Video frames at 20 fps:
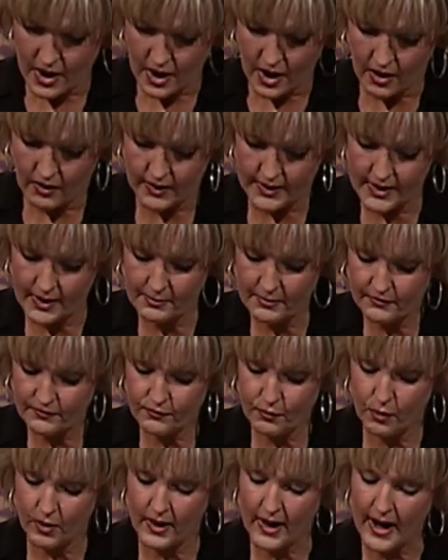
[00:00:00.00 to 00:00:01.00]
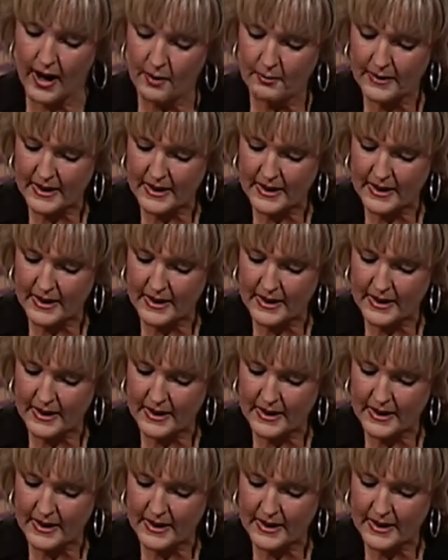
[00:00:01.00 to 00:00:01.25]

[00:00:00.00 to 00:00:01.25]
All right, number four, how